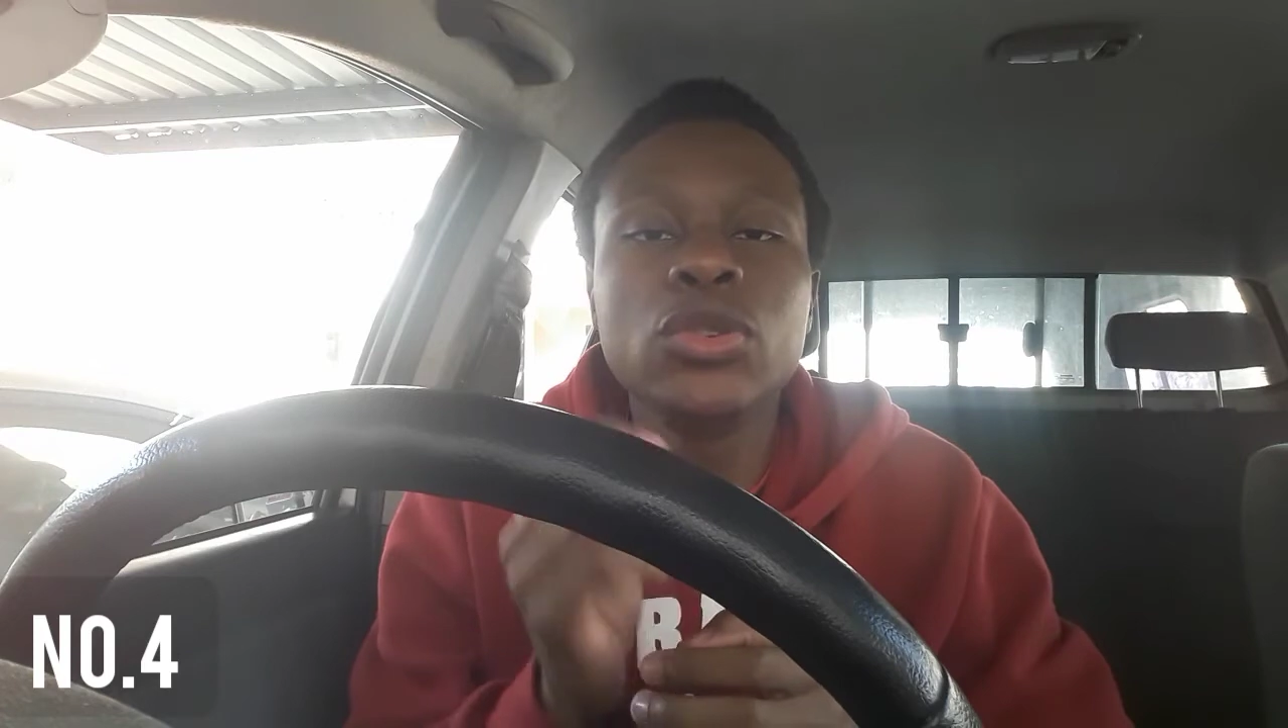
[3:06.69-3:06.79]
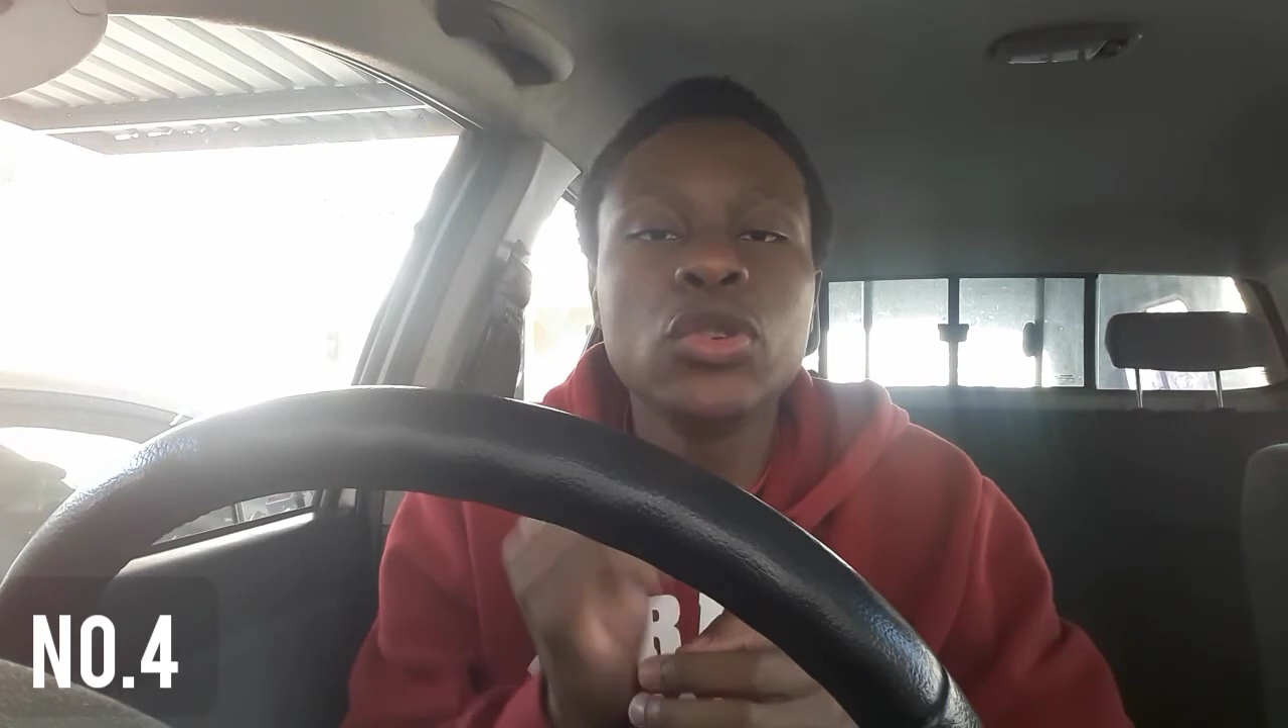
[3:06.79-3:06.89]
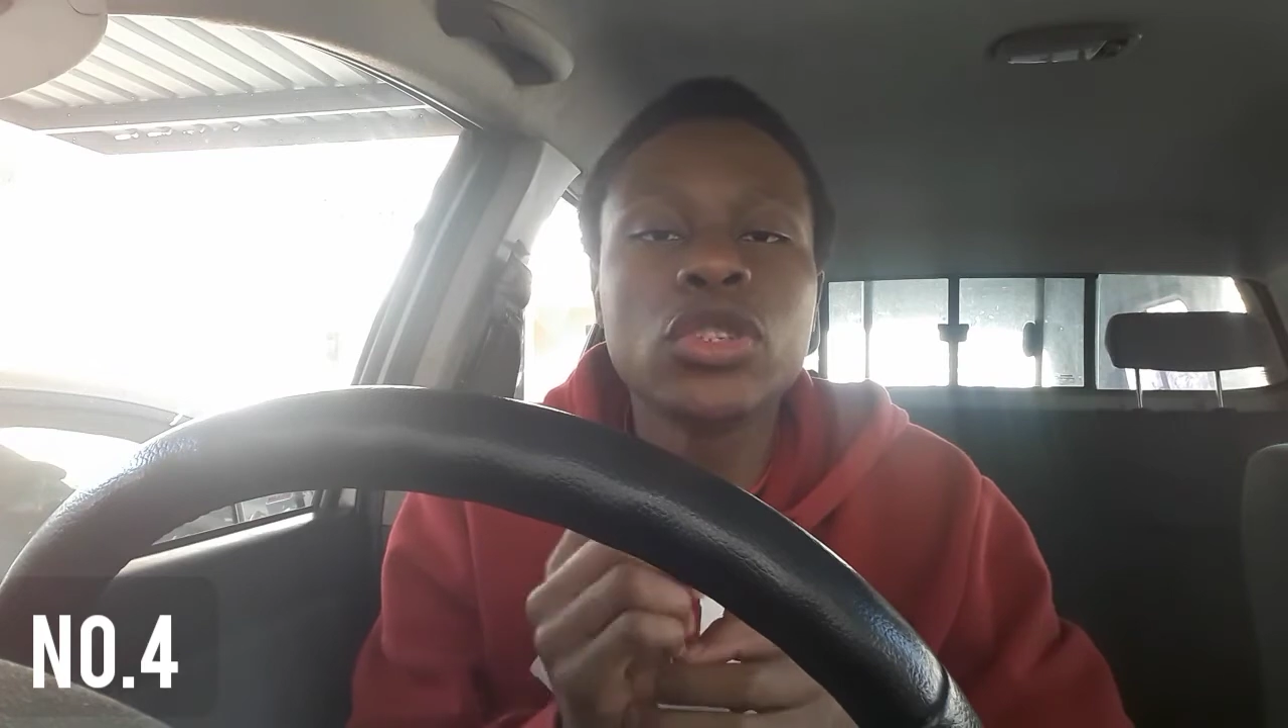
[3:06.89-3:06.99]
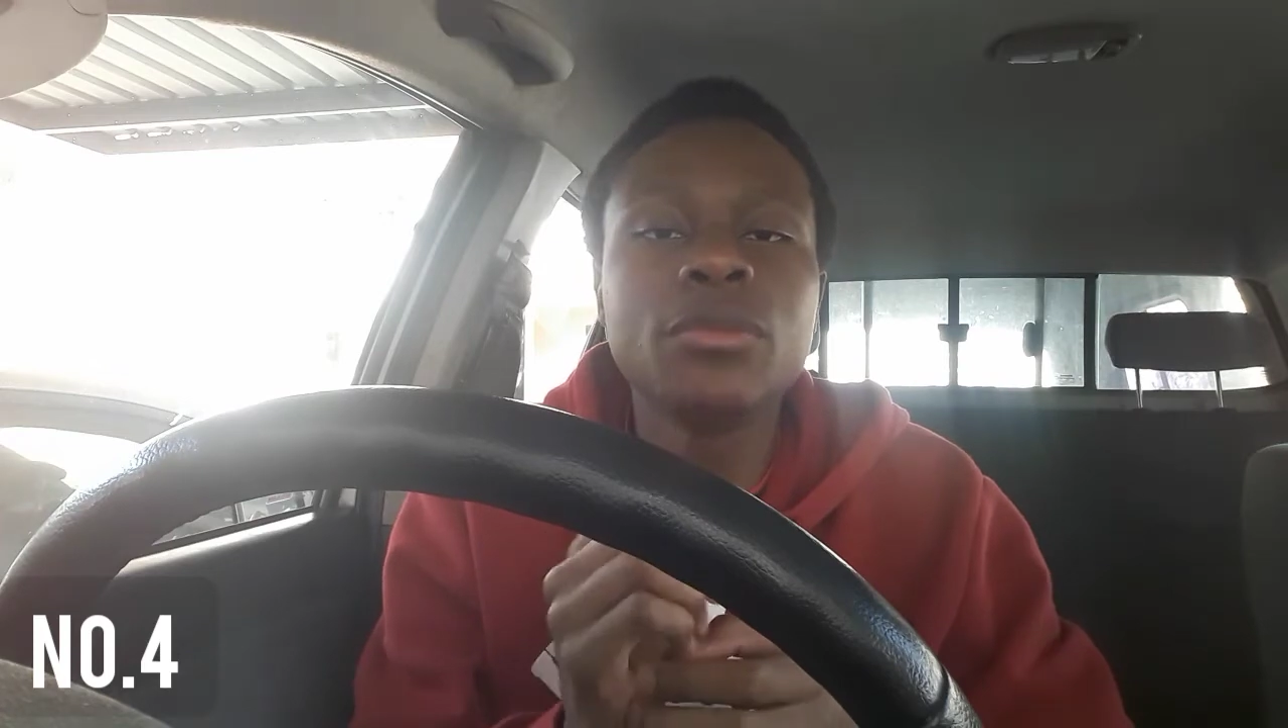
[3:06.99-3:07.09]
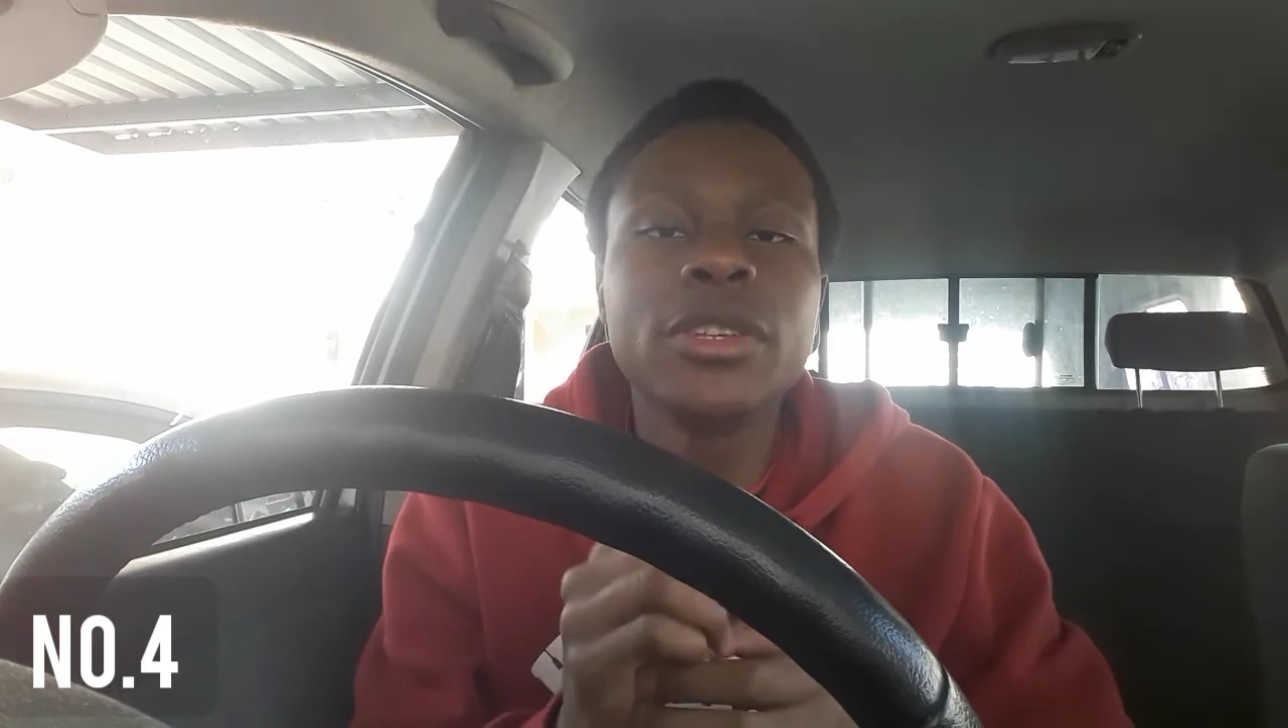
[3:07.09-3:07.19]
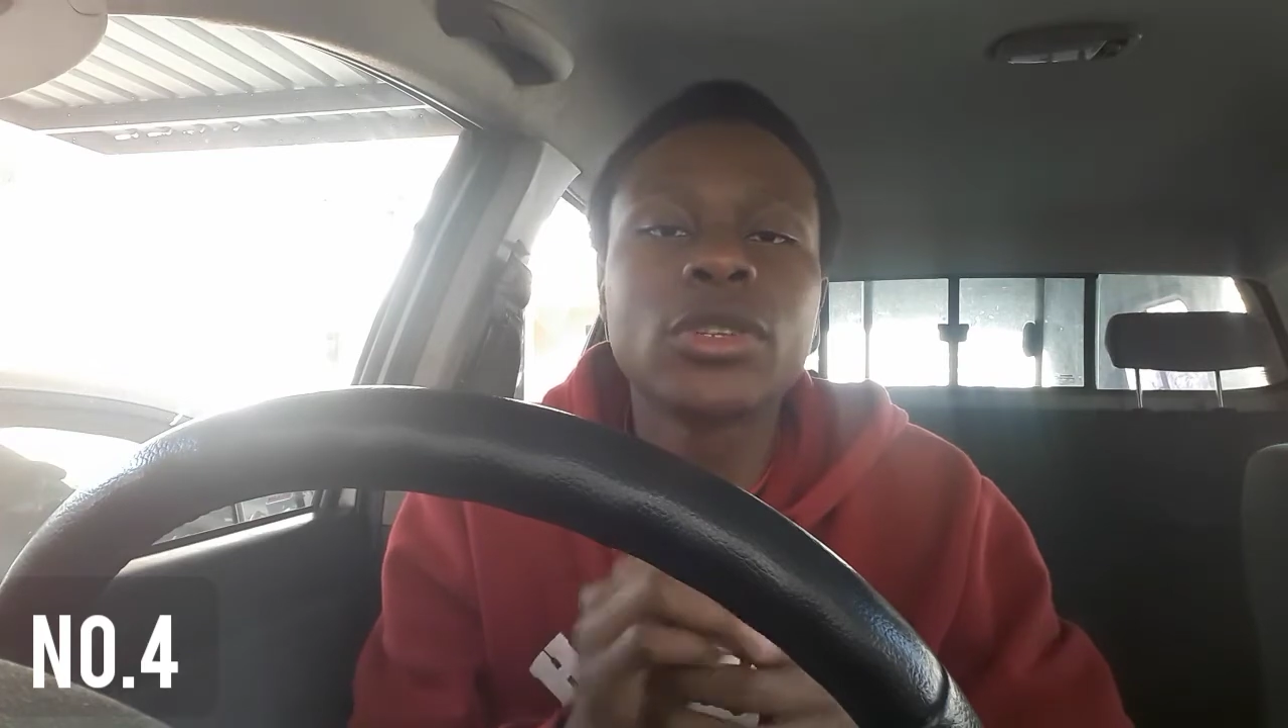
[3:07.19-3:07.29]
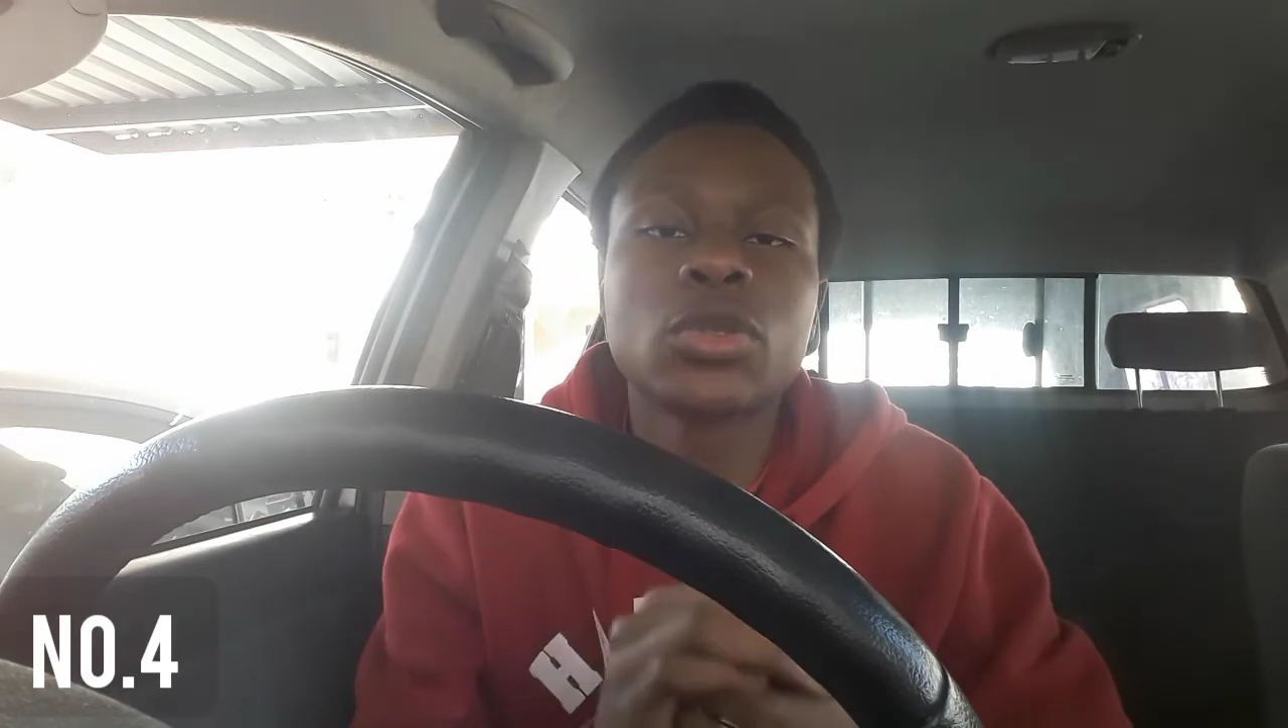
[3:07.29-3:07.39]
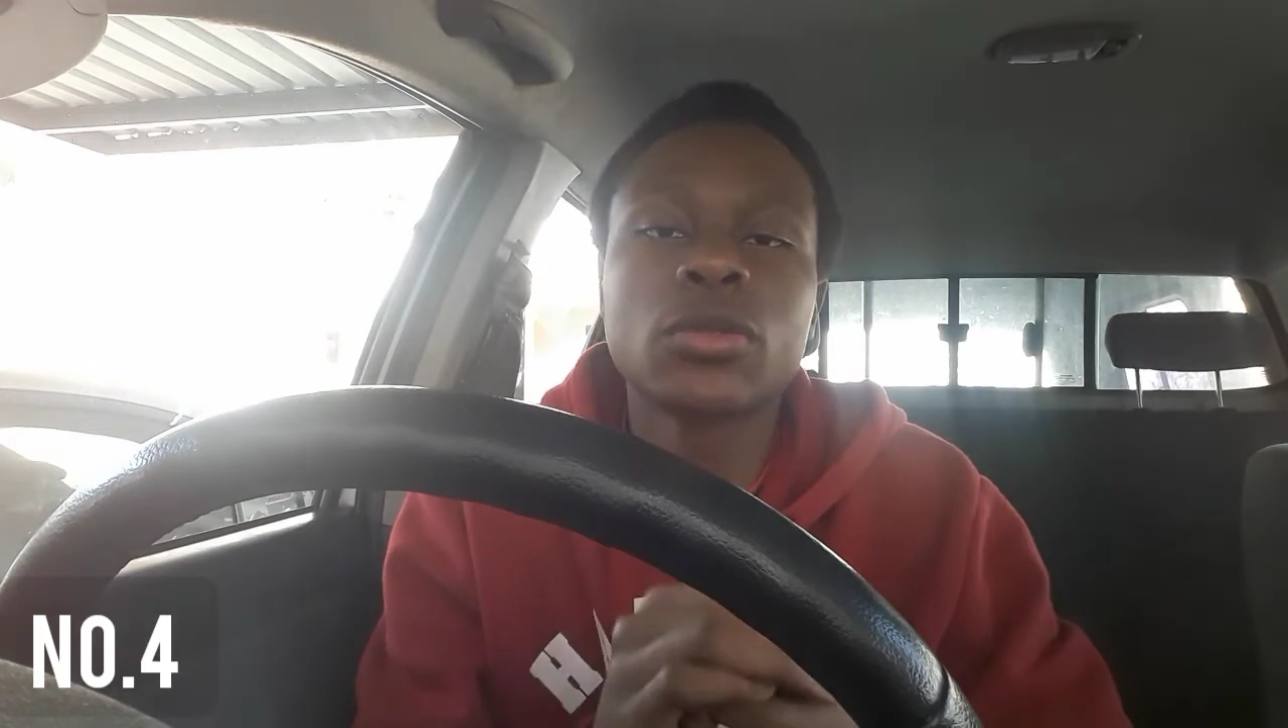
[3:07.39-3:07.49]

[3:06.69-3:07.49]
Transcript: newton meters